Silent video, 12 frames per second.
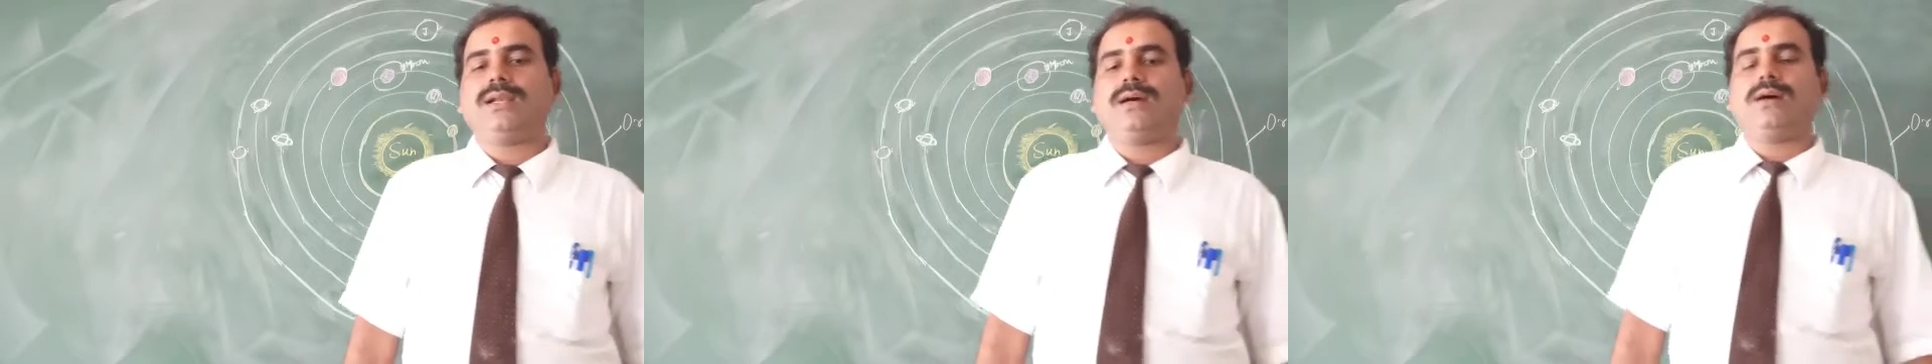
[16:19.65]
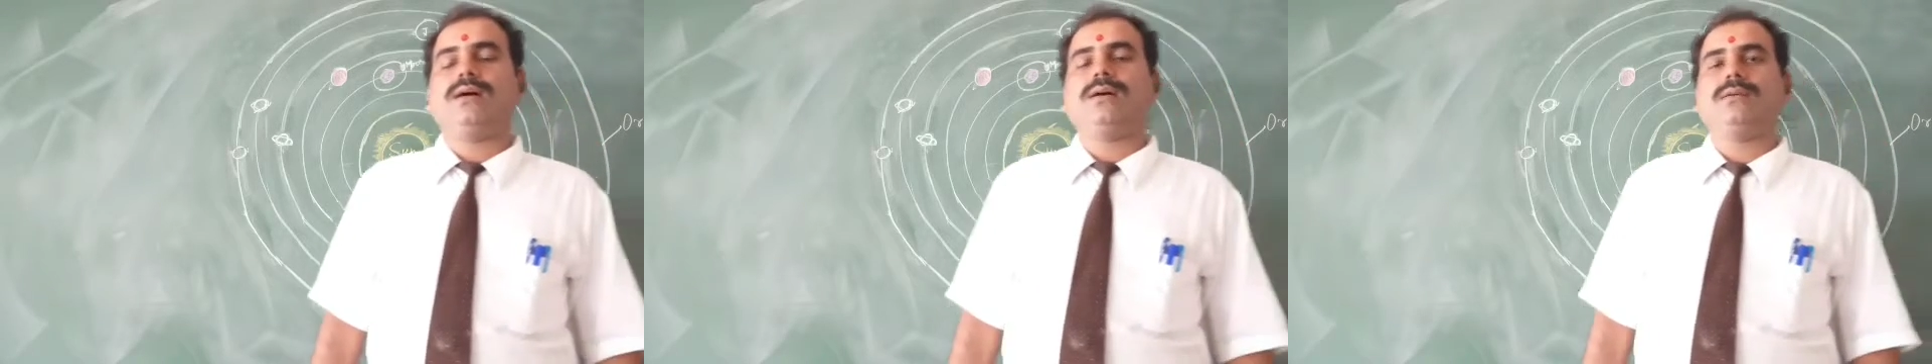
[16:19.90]

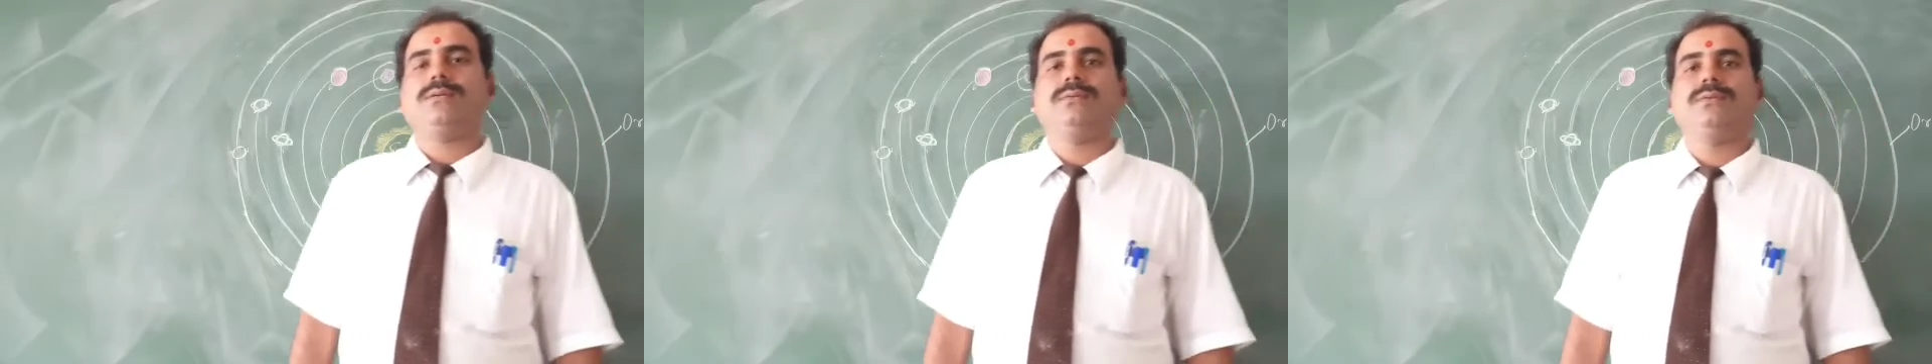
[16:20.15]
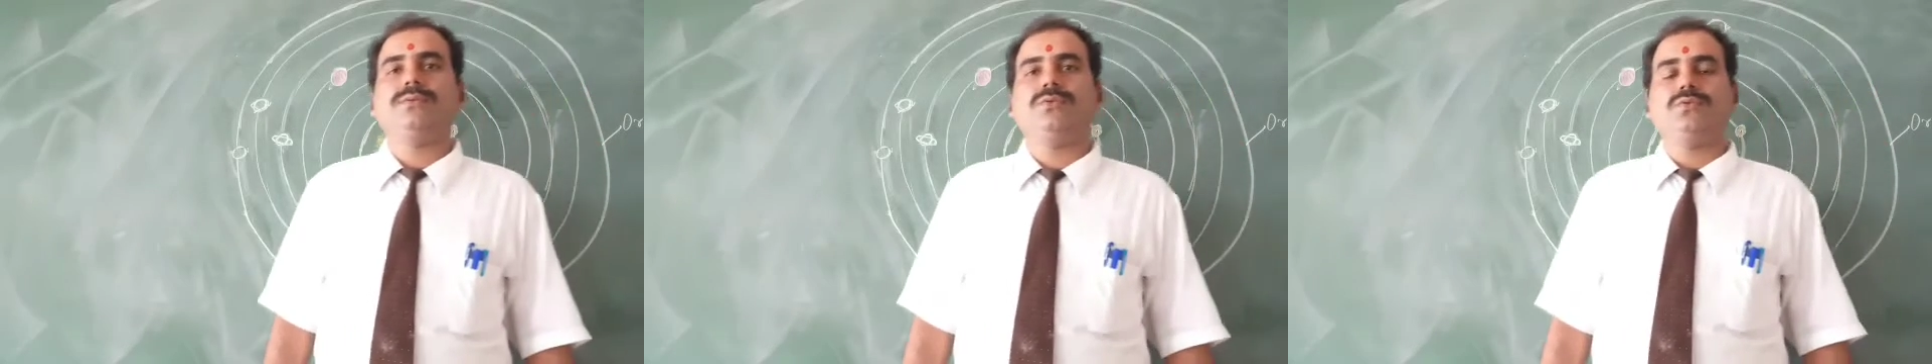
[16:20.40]

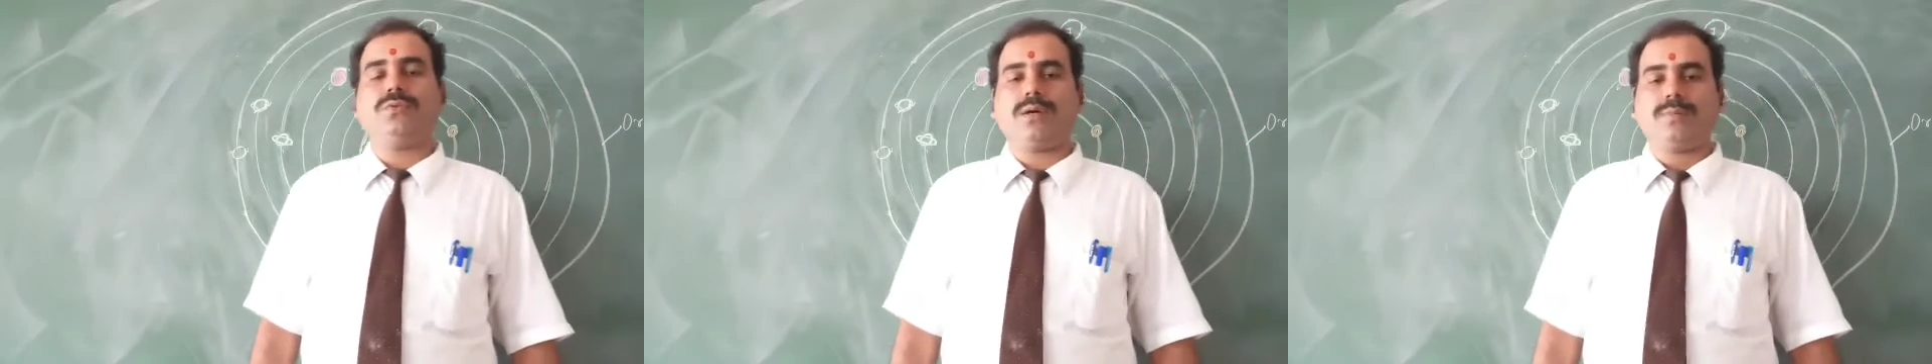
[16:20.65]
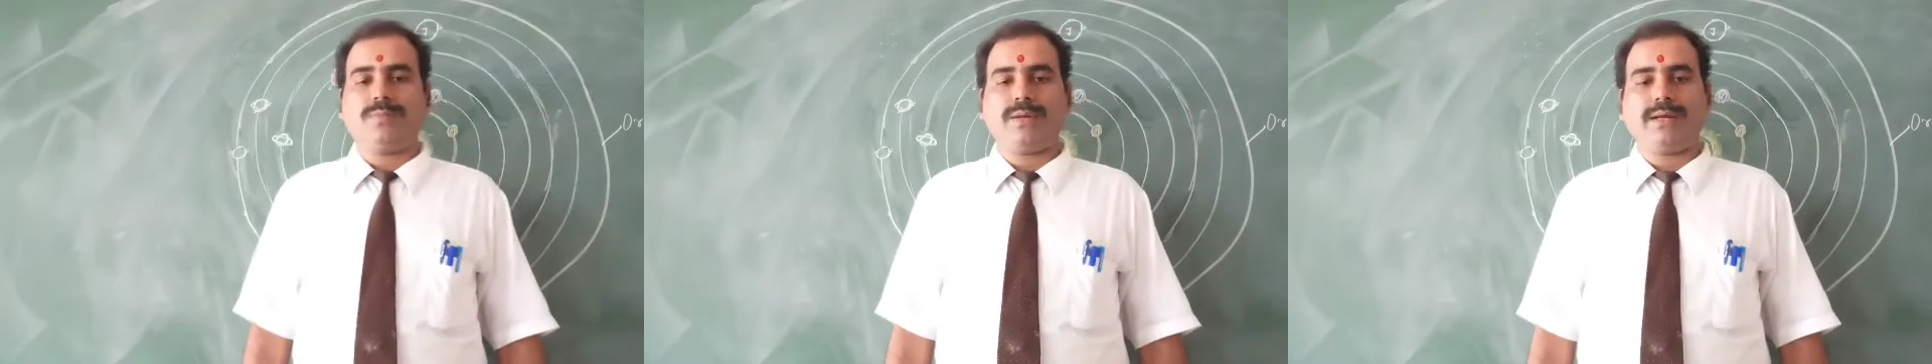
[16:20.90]
are
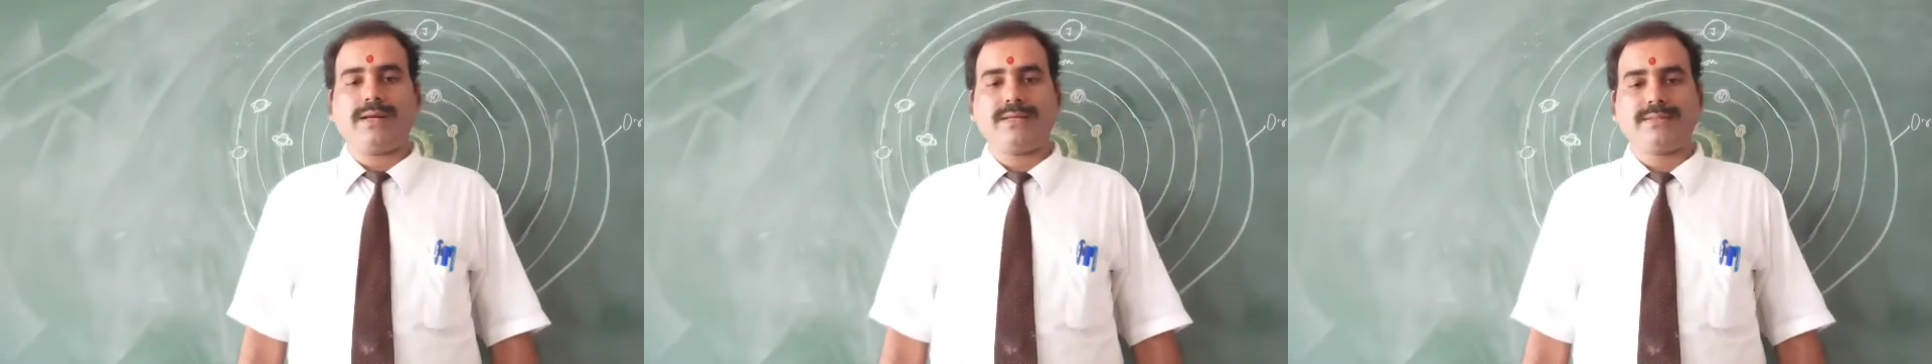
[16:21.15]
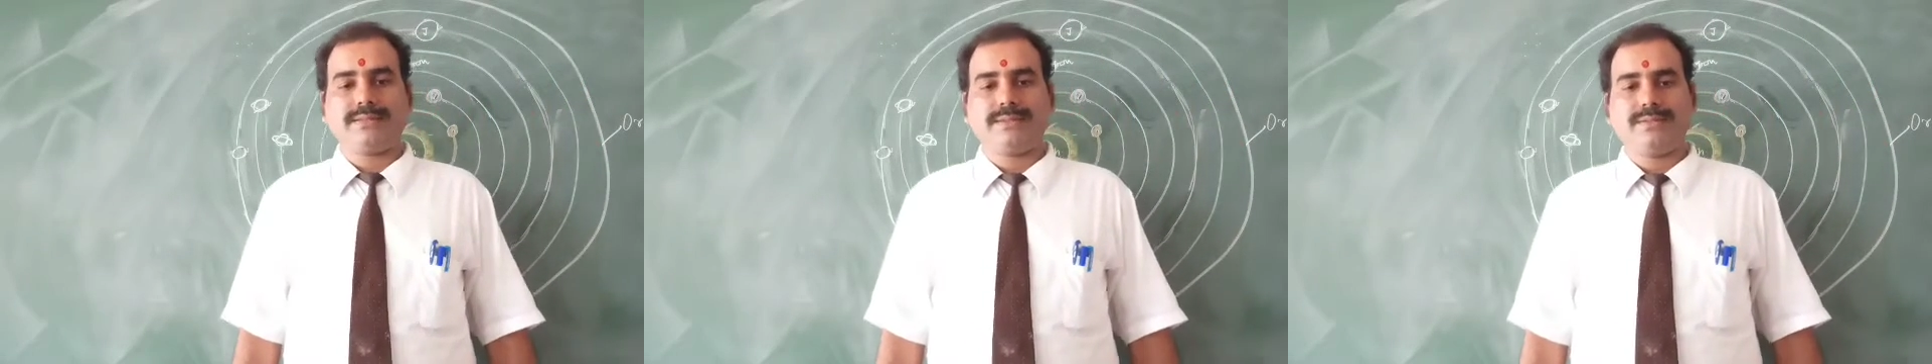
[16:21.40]
dwarf planets.